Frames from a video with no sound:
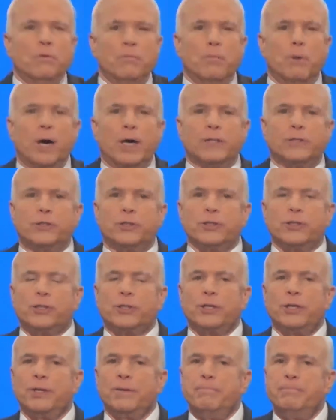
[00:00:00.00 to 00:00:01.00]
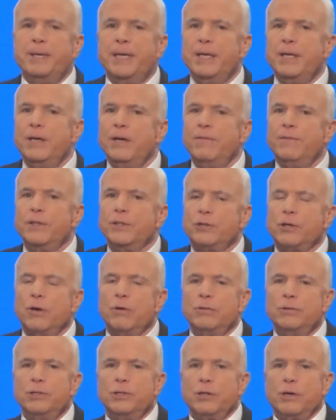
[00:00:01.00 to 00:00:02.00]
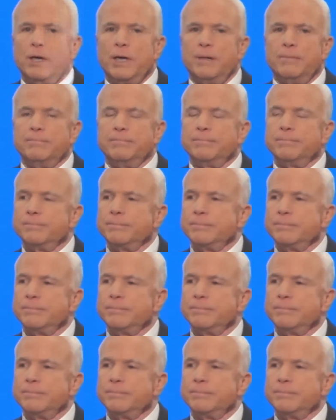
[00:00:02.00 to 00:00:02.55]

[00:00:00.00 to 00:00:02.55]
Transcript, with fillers: who marches to the beat of his own drum.